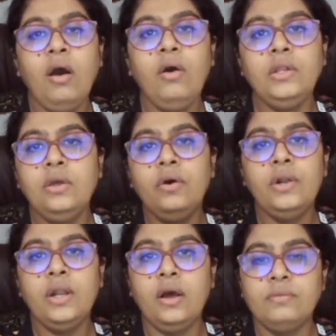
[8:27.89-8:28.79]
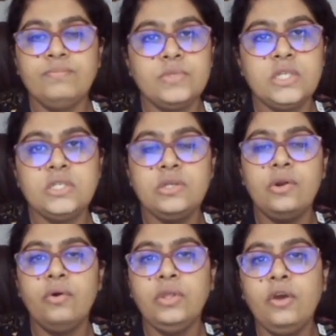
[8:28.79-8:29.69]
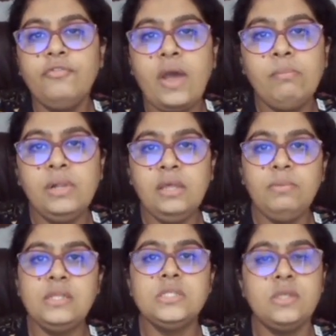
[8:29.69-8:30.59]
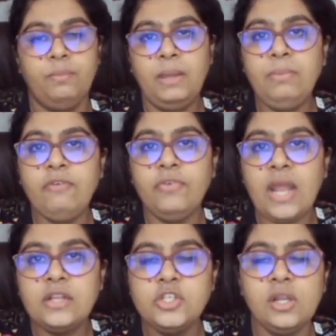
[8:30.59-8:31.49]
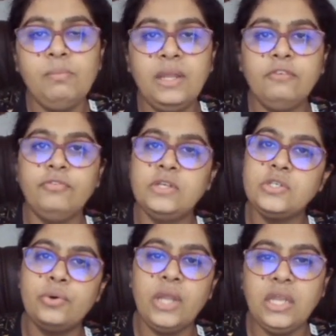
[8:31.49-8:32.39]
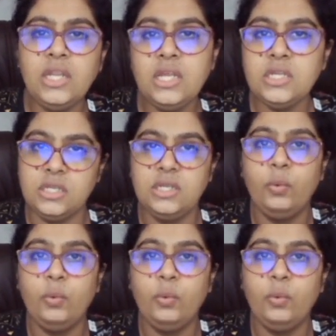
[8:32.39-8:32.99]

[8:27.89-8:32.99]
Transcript: or your sister or your family, means maybe financial benefit or any,